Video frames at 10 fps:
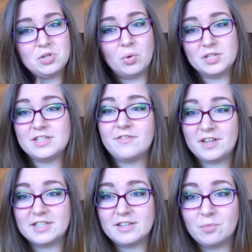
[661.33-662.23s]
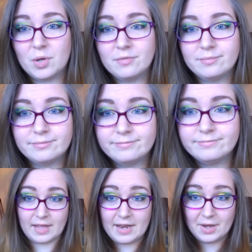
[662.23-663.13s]
not a definitive one.
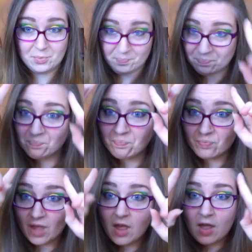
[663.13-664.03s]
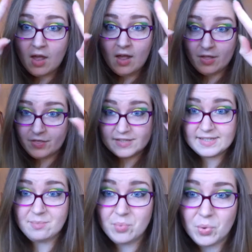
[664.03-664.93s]
Now, the
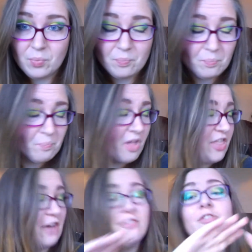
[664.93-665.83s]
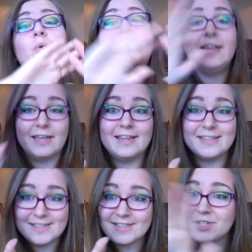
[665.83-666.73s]
symbol, that for
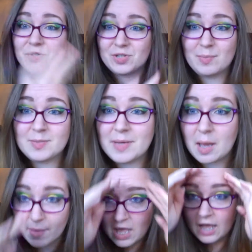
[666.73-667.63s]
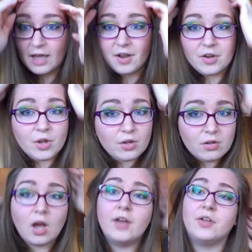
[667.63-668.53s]
years tripped me up, and I
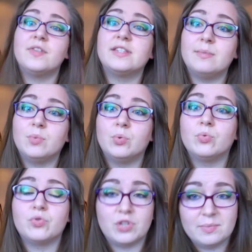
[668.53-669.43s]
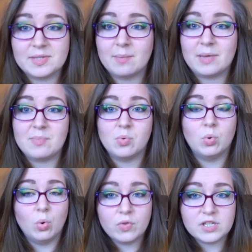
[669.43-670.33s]
know this symbol trips up people
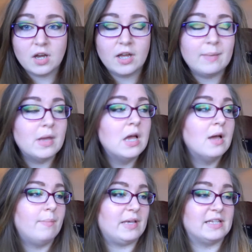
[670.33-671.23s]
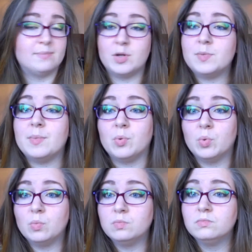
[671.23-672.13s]
all the time because most people